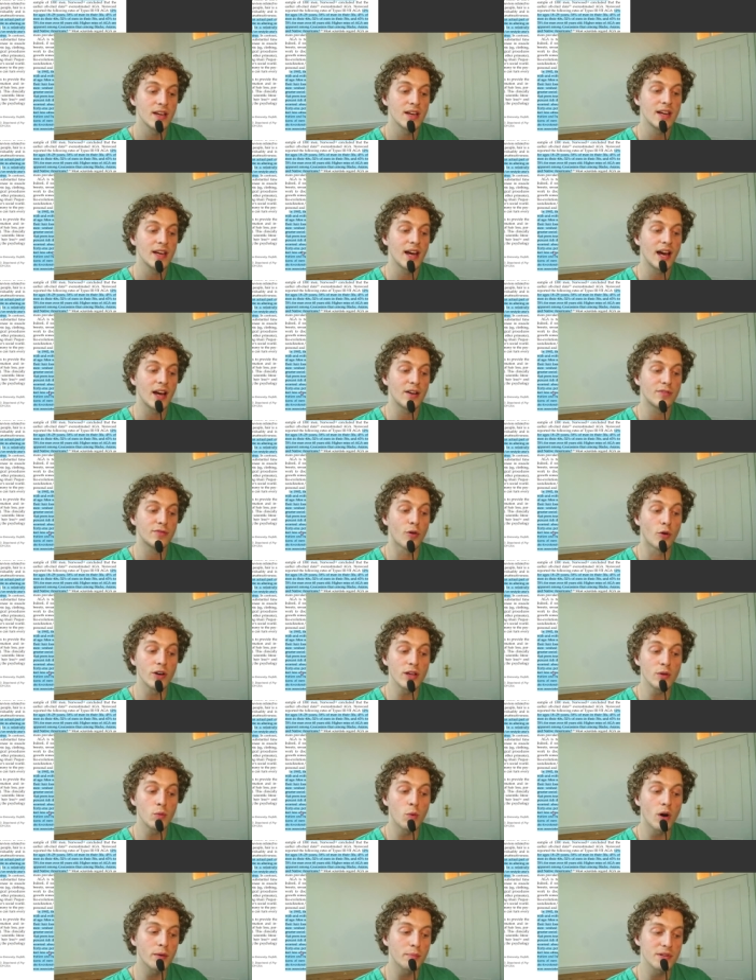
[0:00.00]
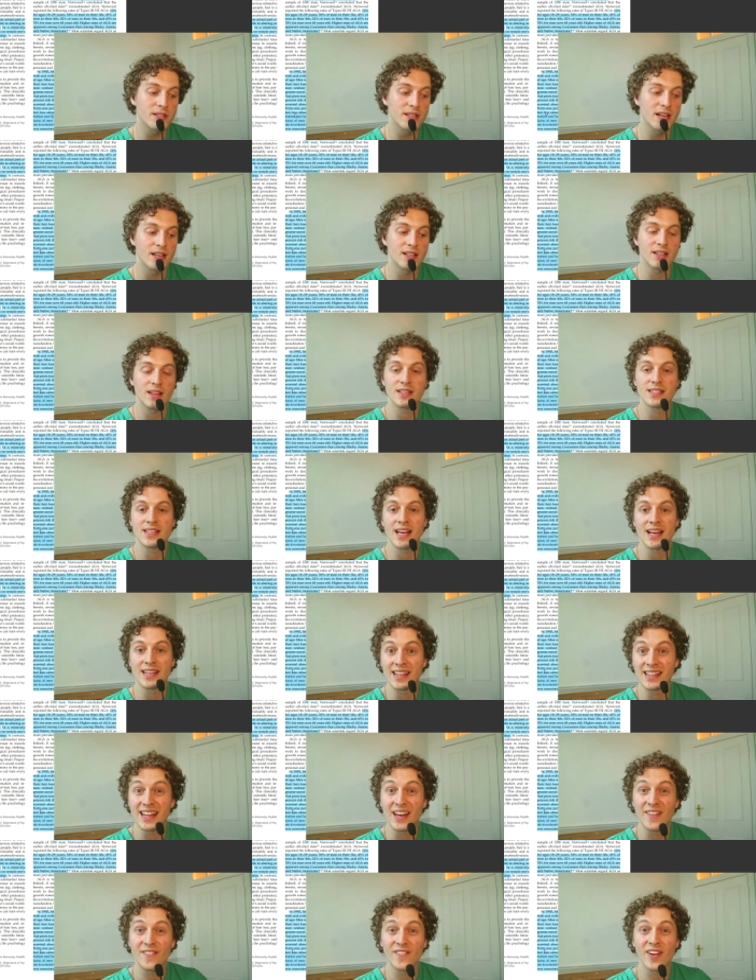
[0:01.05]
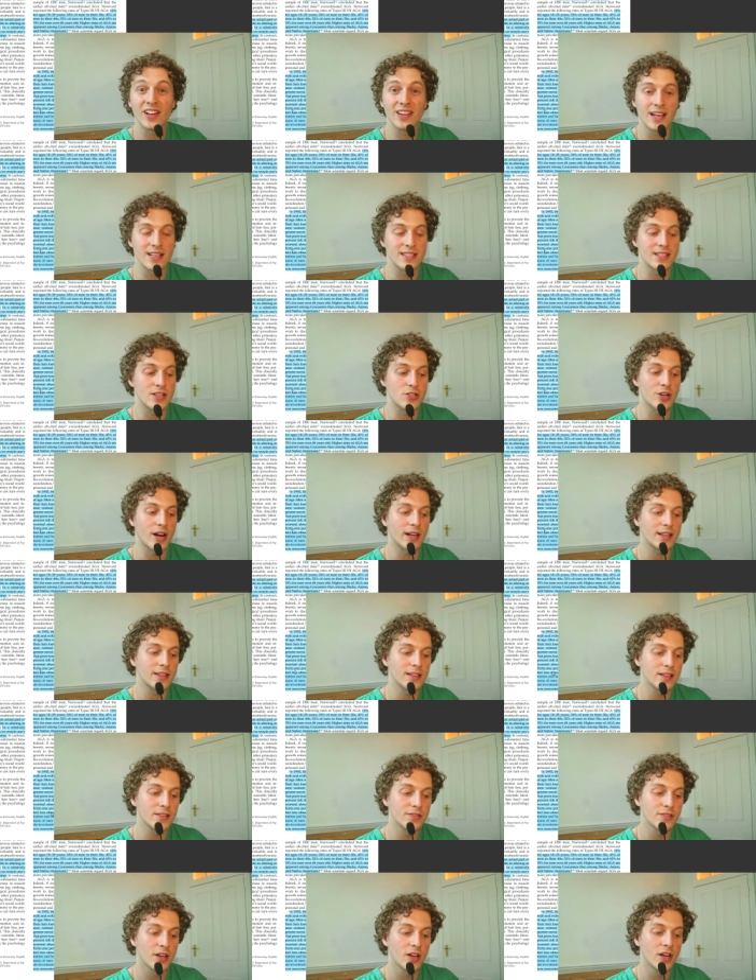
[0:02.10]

And 41% said that they felt less attractive.